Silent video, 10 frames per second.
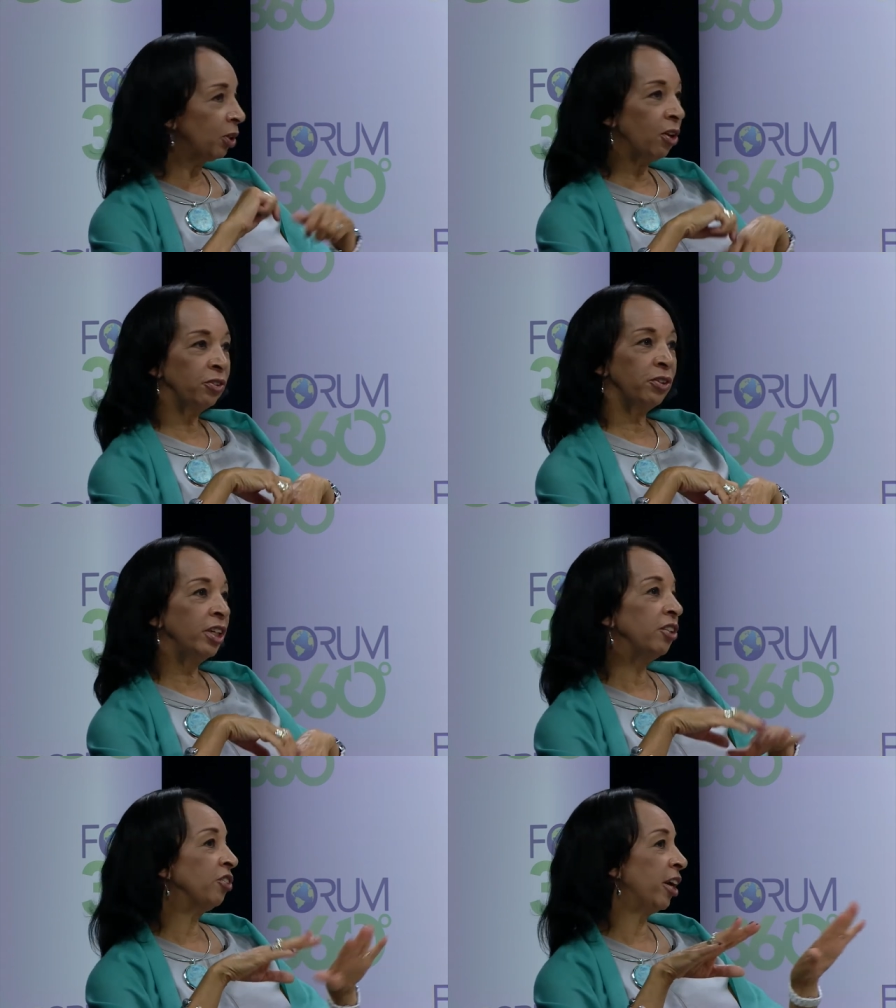but also
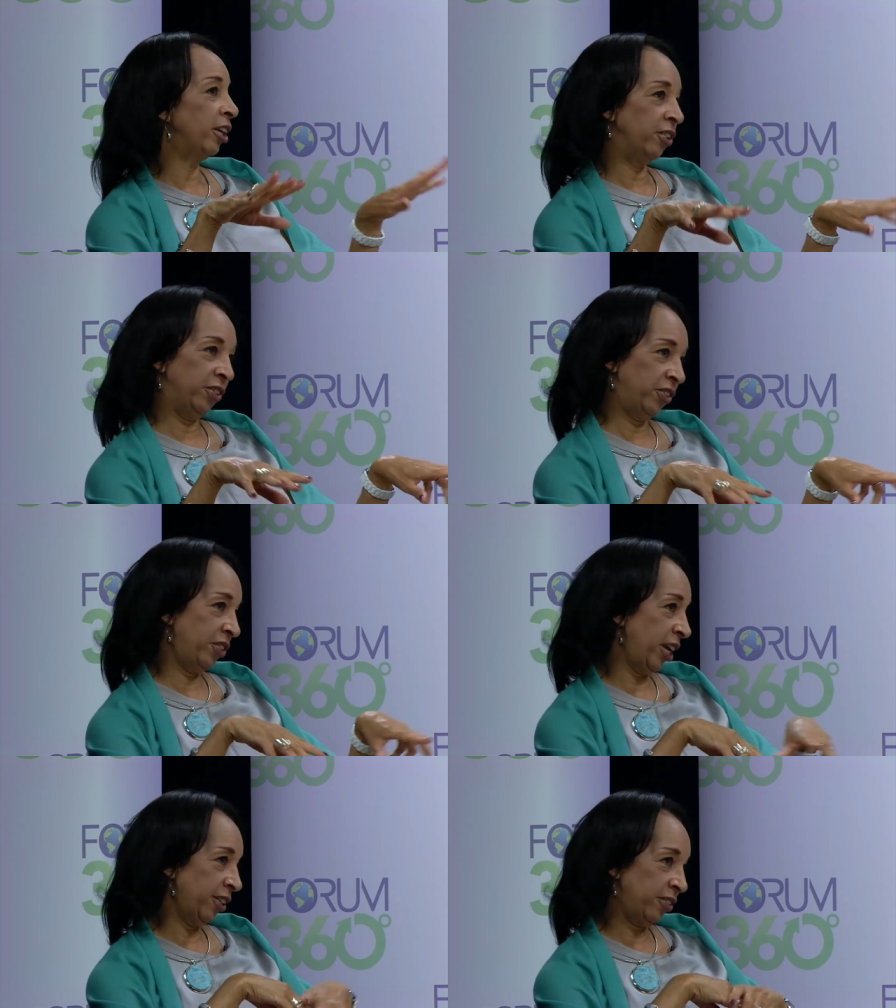the entire
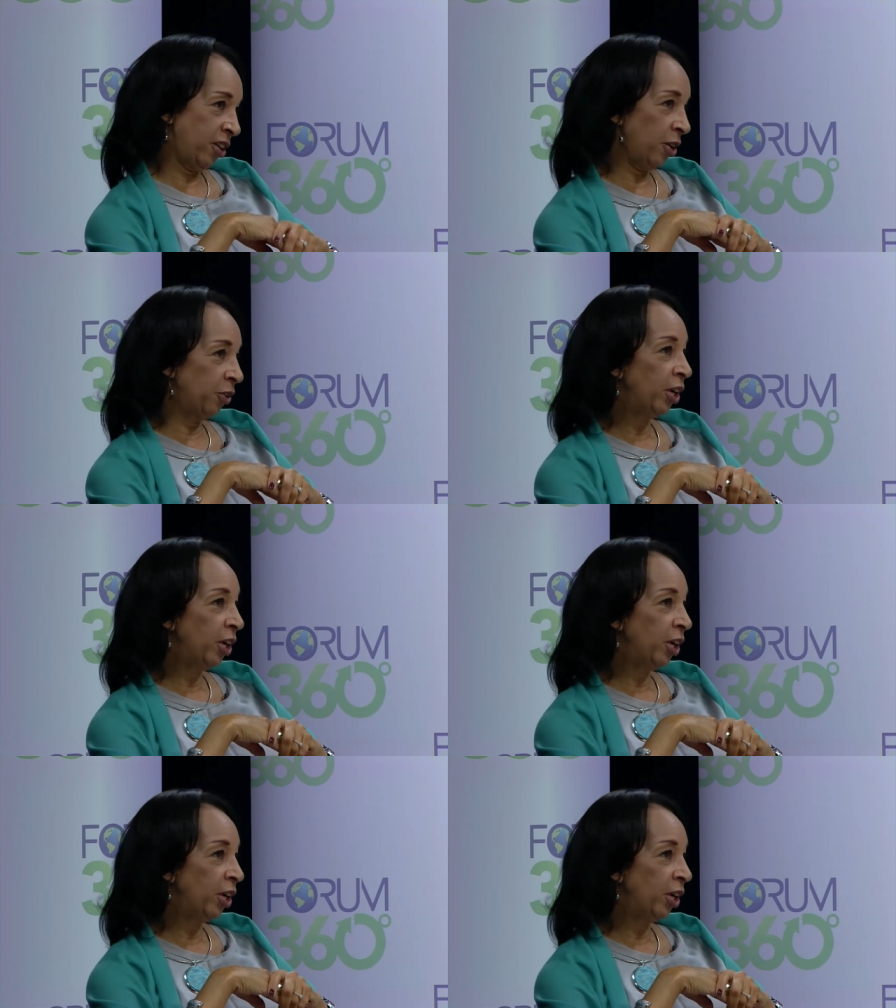estate. So